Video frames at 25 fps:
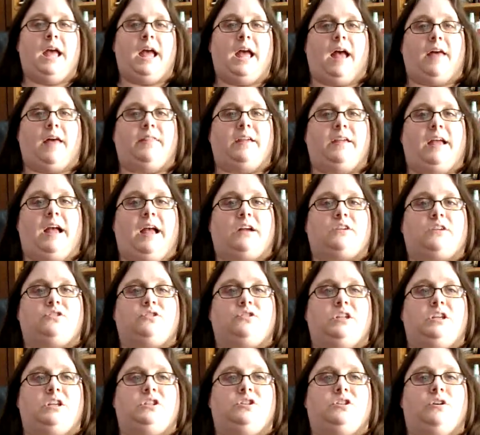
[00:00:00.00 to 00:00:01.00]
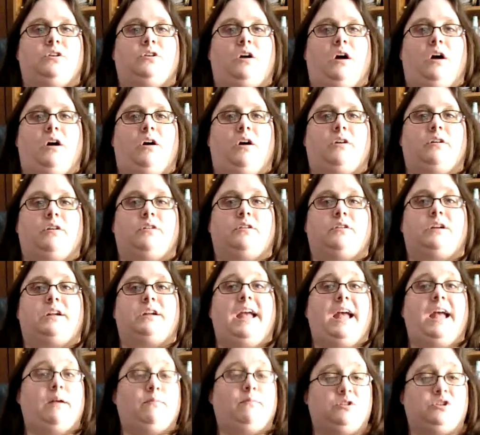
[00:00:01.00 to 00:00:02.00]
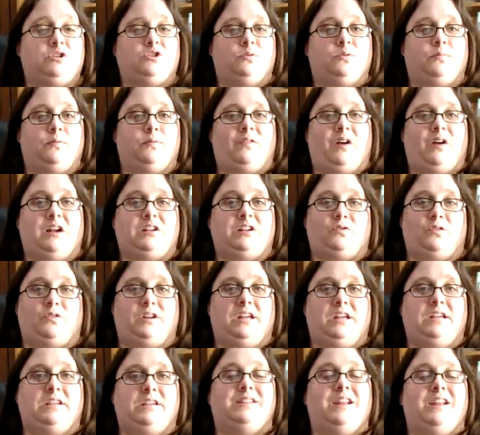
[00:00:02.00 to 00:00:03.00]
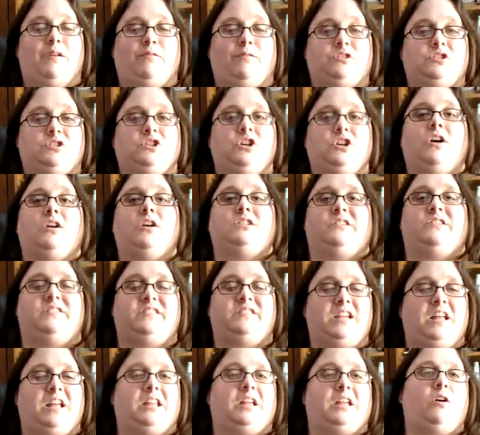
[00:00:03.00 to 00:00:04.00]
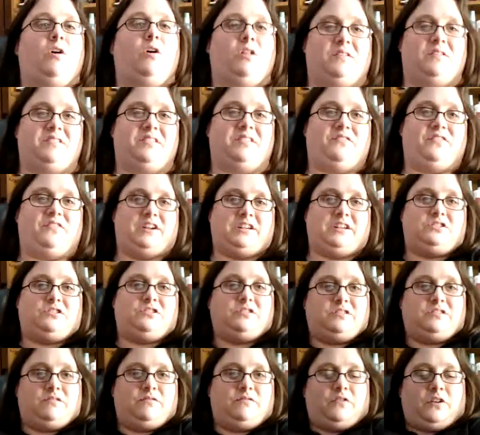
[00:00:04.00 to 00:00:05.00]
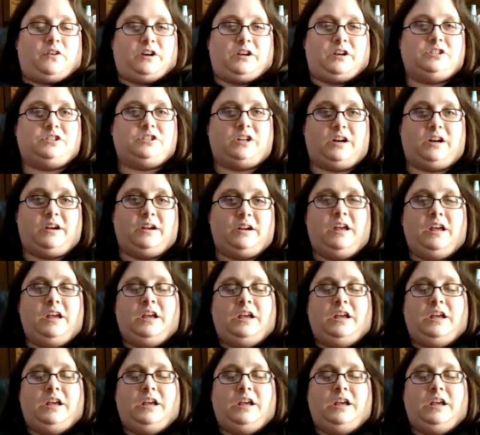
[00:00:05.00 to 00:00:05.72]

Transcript: And they actually took our camera supervisor and he's now in charge of selling all of the fixtures and furniture.